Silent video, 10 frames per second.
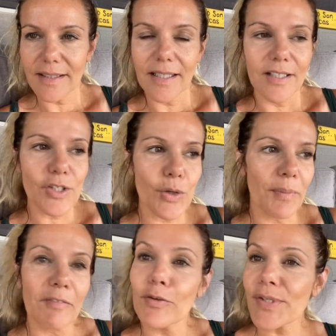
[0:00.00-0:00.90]
So
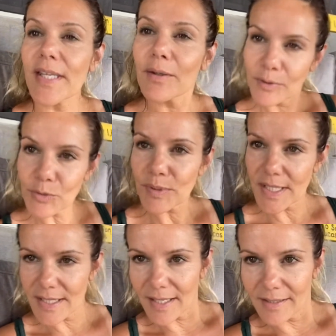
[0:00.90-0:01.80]
my first language was
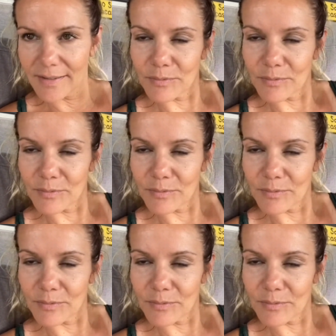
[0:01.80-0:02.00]
Italian,